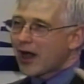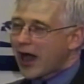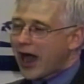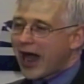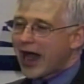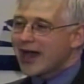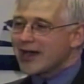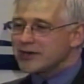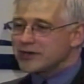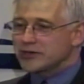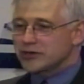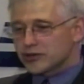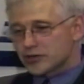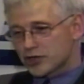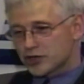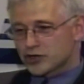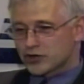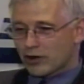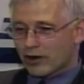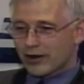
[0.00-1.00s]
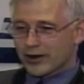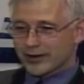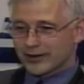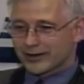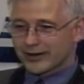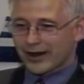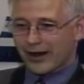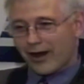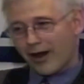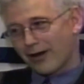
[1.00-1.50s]
I
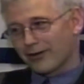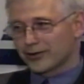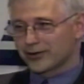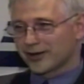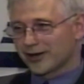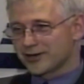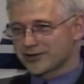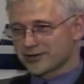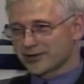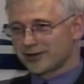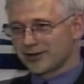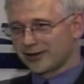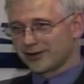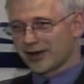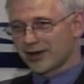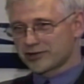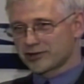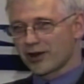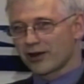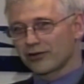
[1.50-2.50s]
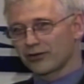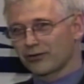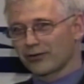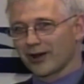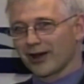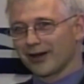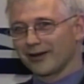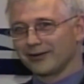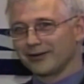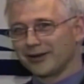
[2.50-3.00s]
started out as an
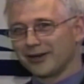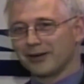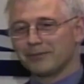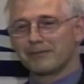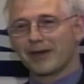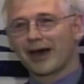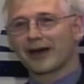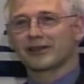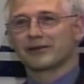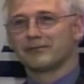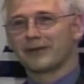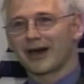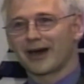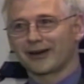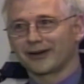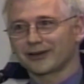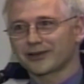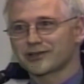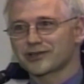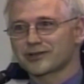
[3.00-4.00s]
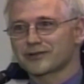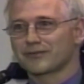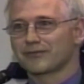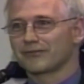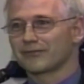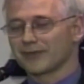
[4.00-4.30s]
undergrad in mathematics,